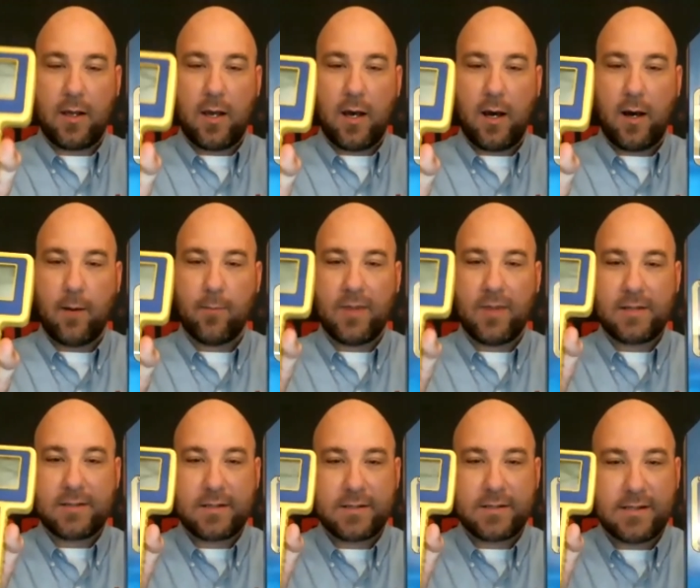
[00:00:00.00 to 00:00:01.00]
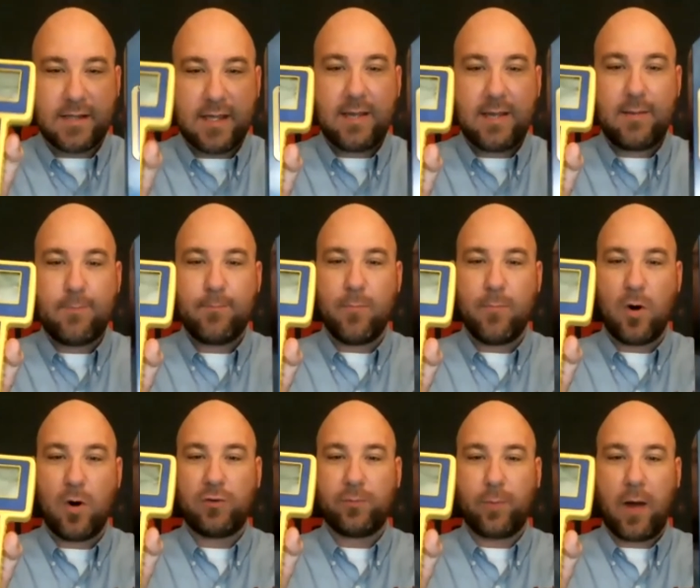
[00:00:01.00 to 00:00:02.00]
Um, this is the
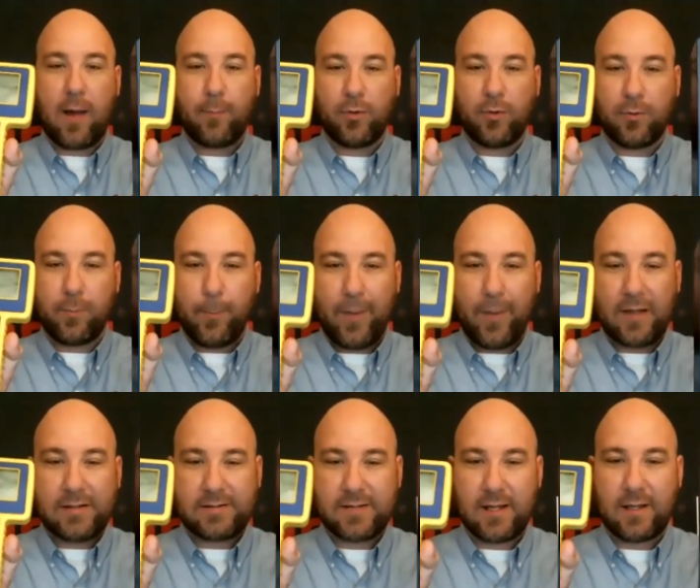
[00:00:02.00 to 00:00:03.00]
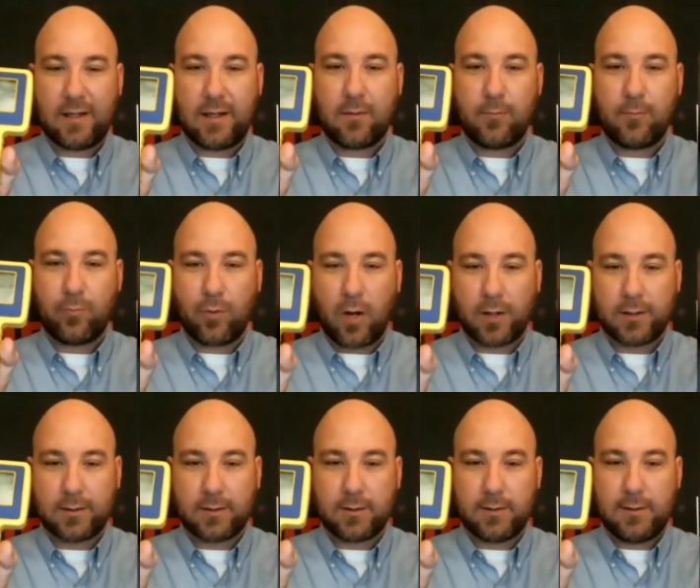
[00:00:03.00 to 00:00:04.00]
most popular, best-selling product
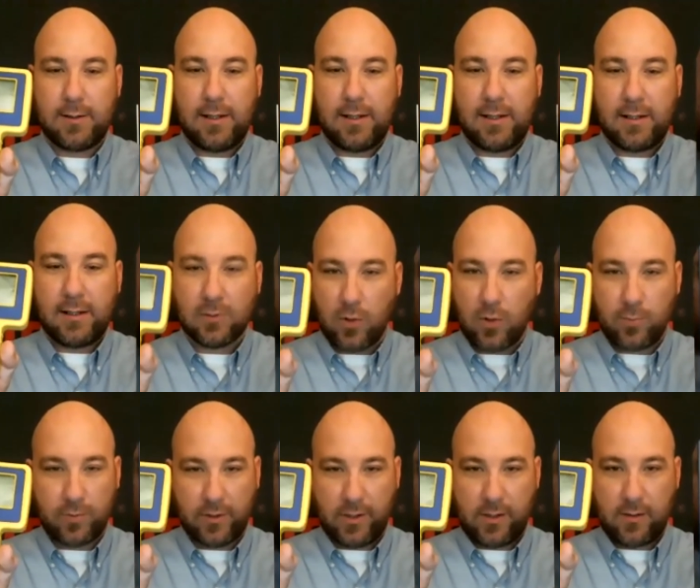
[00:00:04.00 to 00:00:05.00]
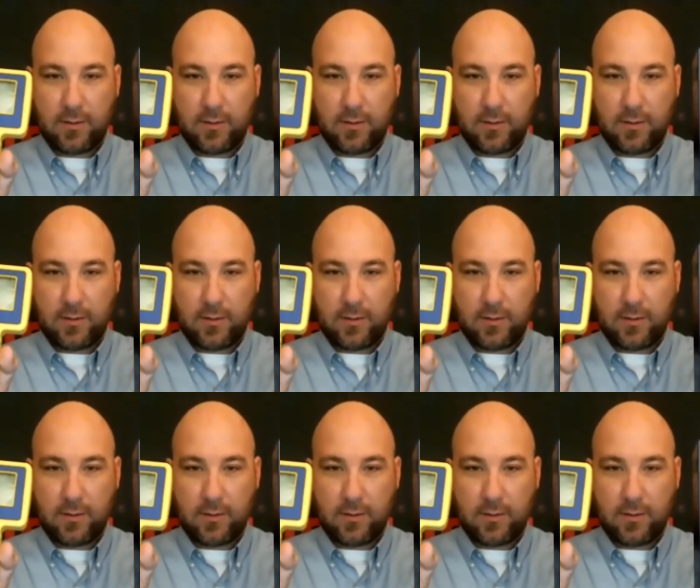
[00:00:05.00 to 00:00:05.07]
globally.